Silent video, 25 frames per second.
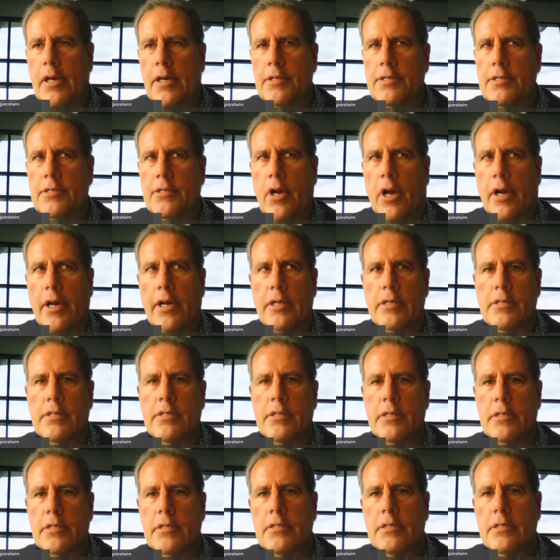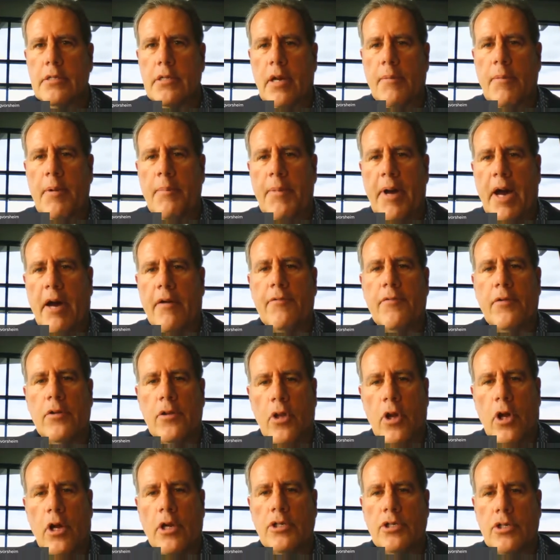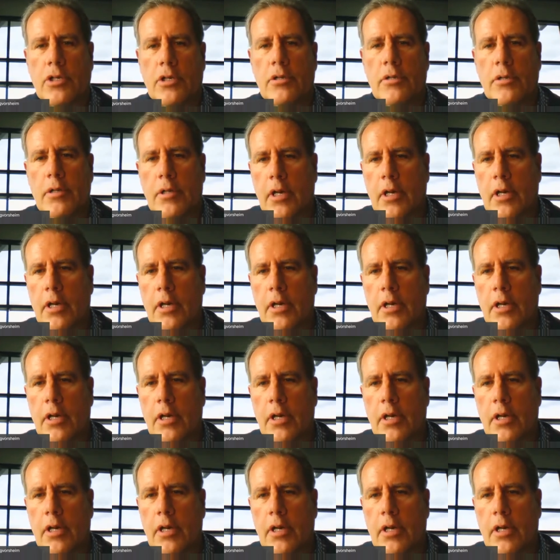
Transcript: starting to come about for larger,